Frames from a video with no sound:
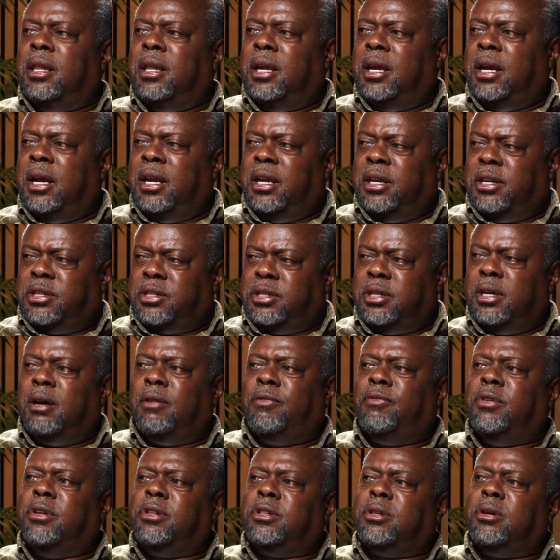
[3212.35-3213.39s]
In
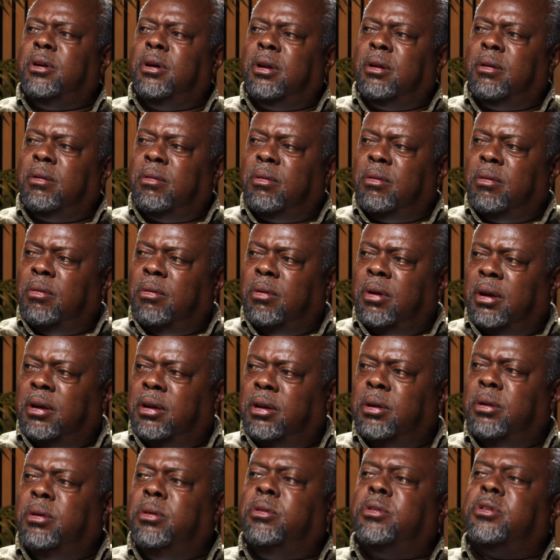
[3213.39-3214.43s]
itself is going to
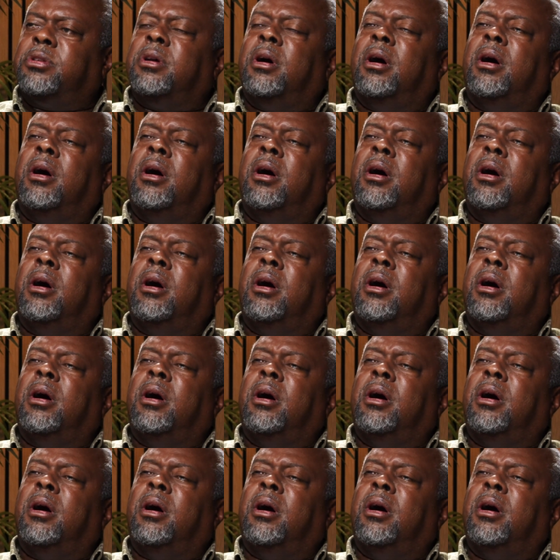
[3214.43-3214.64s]
reduce,